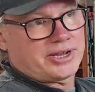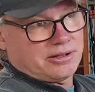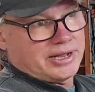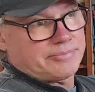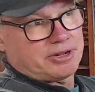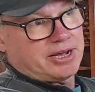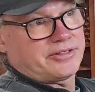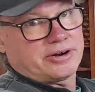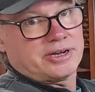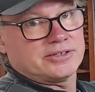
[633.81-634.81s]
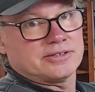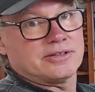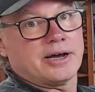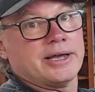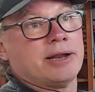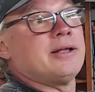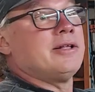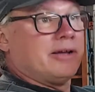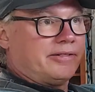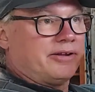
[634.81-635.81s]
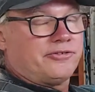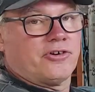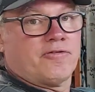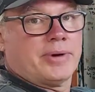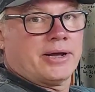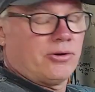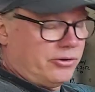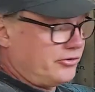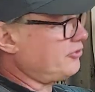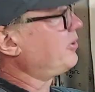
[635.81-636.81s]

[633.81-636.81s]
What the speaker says: I clamped it on there nice and tight and then drove my holes